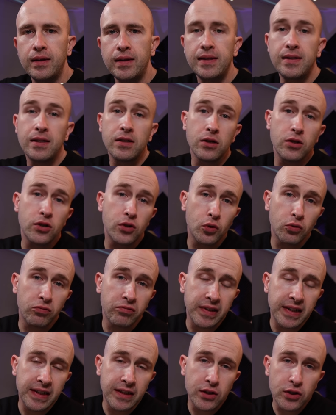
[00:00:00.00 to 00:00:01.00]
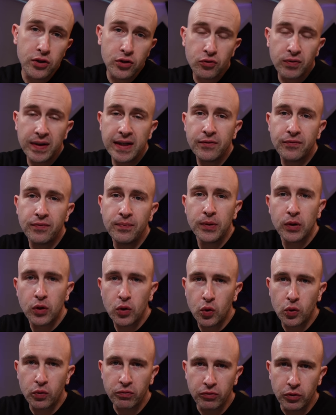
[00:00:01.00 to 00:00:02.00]
This is a story straight from the
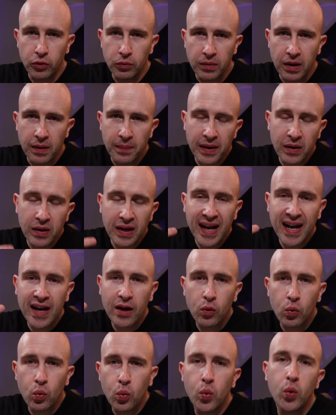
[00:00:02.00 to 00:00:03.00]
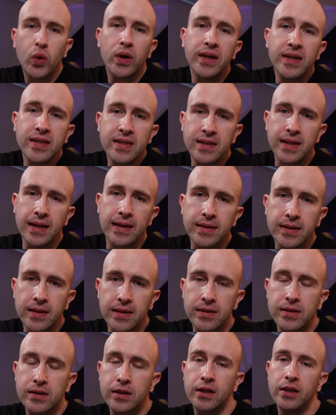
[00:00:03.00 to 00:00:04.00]
courtroom about how one
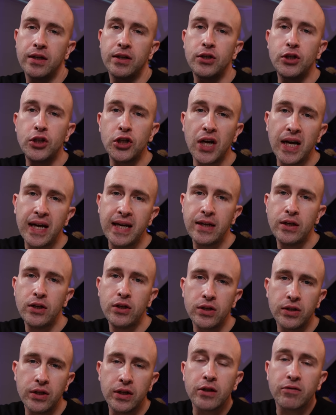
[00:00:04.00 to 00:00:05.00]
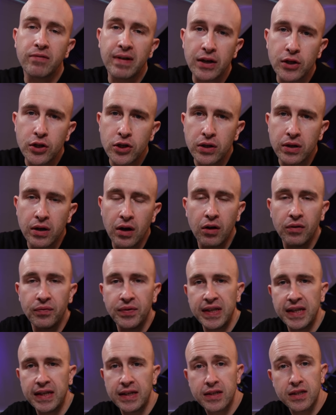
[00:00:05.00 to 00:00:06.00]
sentence can change the direction of
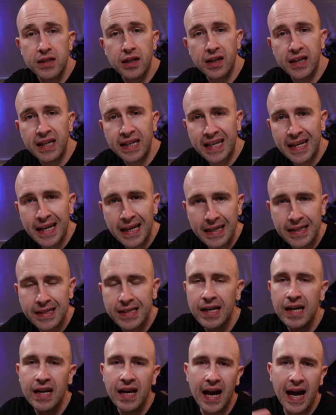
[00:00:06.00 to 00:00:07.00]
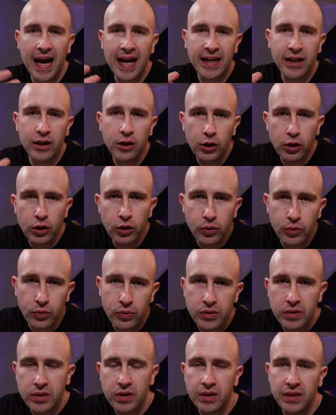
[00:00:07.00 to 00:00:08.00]
the entire case and
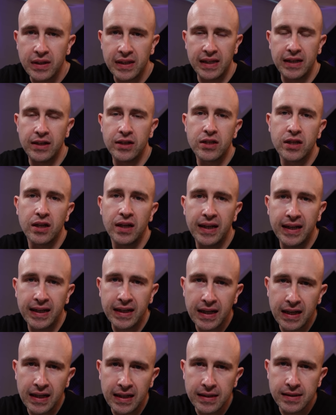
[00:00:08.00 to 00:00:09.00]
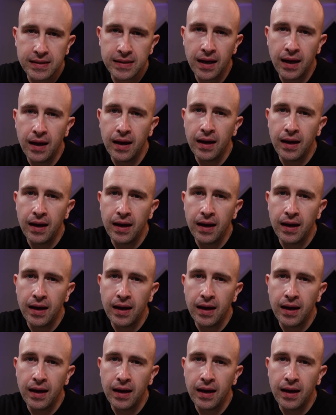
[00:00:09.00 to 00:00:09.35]
lose the entire case,